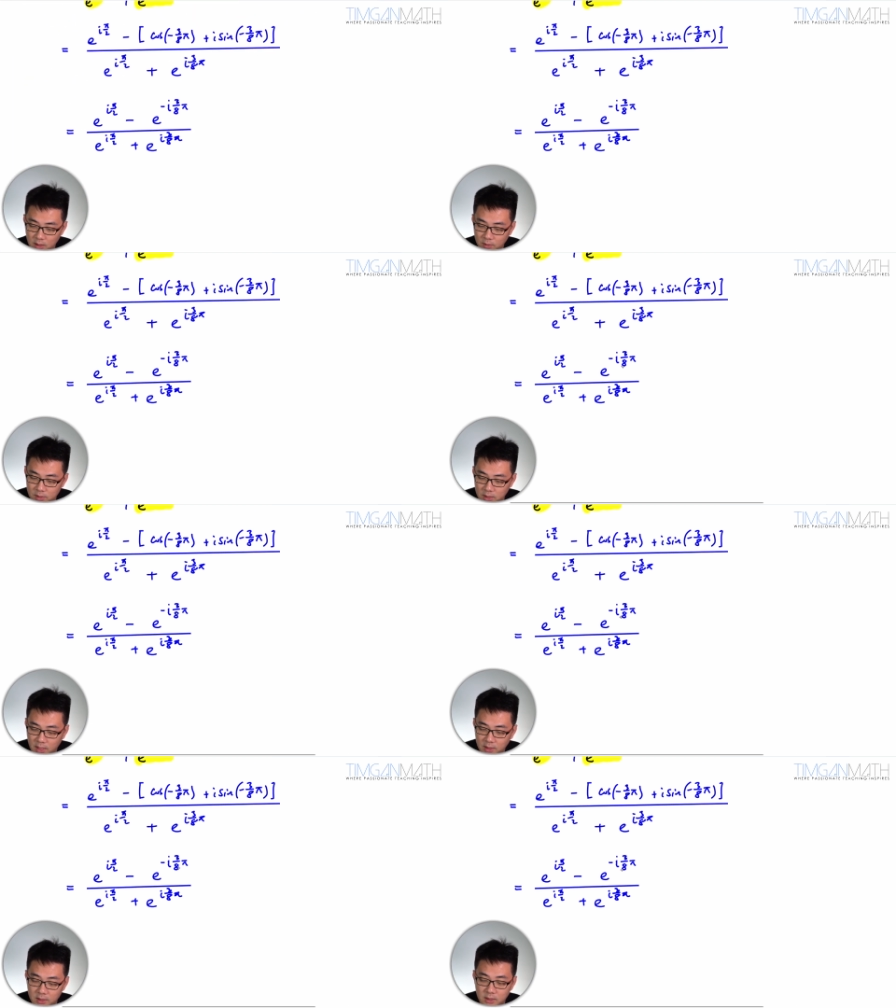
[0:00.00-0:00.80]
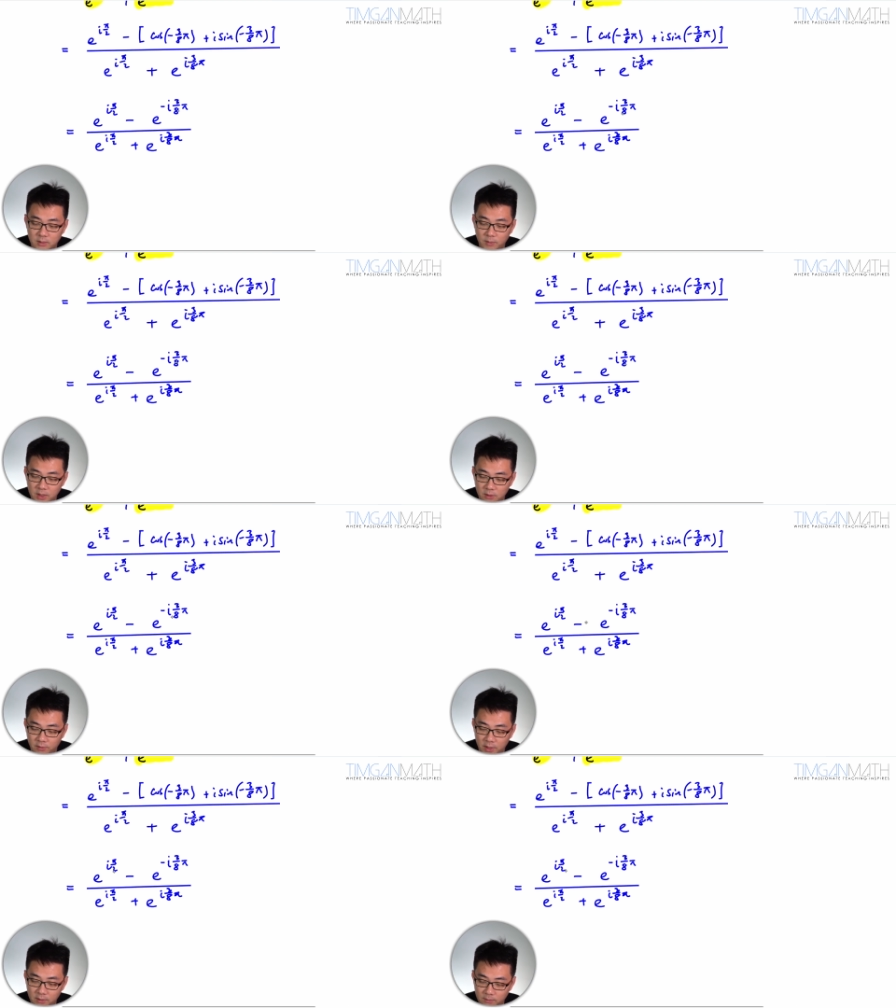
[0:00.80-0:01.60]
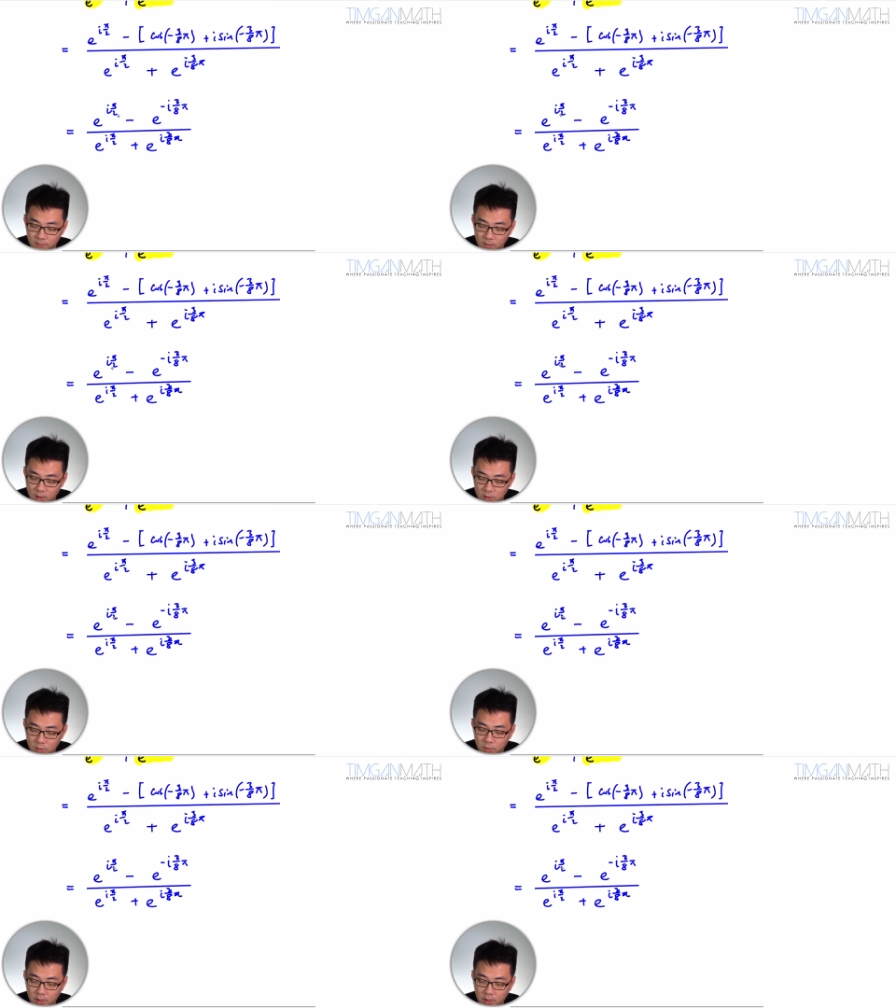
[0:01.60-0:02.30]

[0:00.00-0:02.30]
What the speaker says: You see that this is base of 8, so we